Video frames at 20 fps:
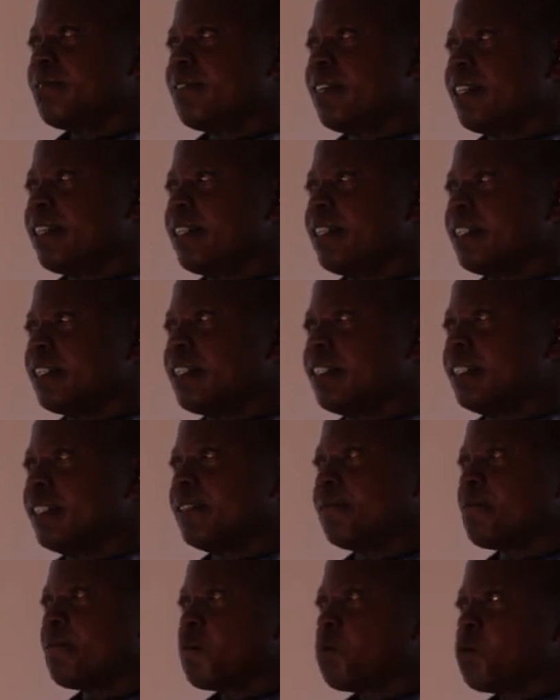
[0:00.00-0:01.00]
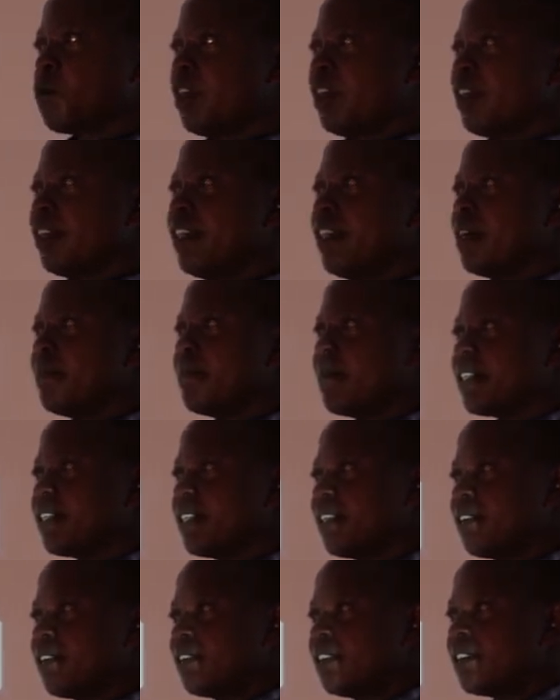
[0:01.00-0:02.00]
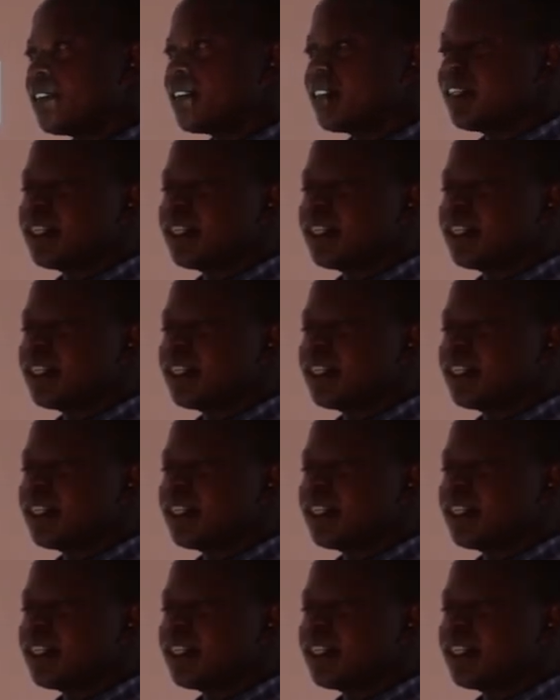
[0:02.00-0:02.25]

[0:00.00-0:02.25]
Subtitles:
find that there are materials